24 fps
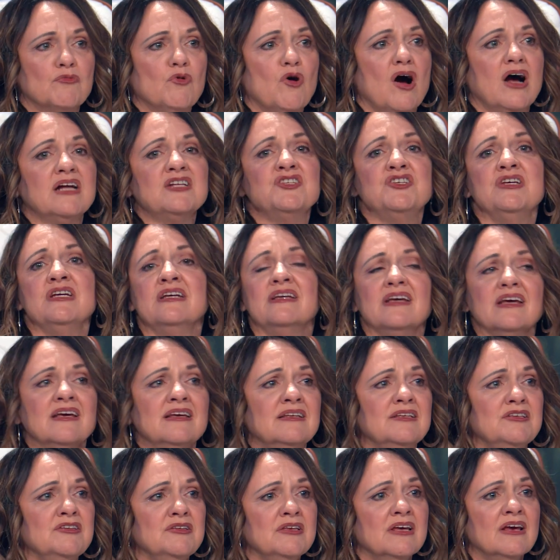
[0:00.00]
watching,
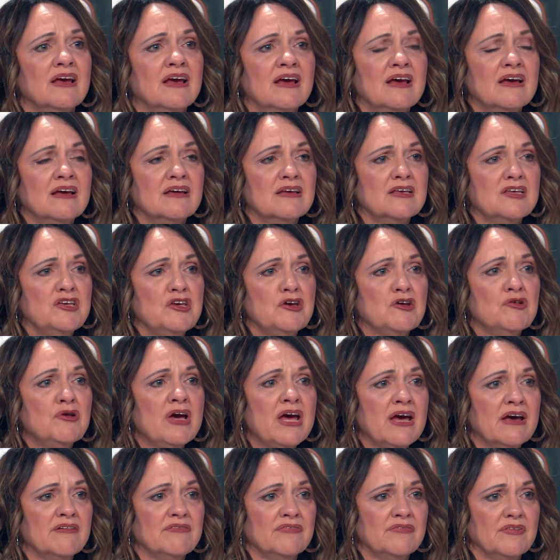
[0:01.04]
and you
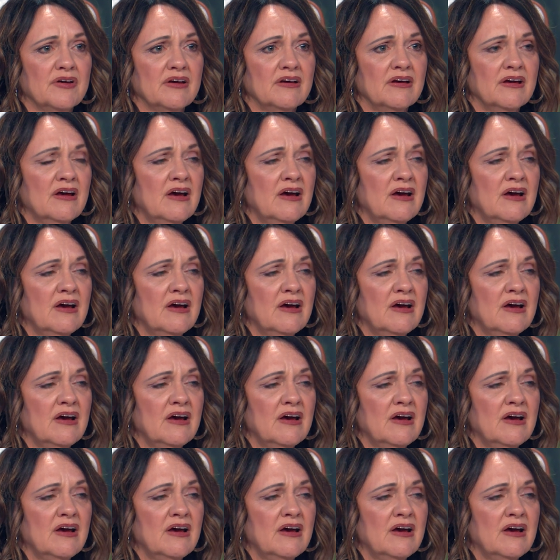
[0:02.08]
have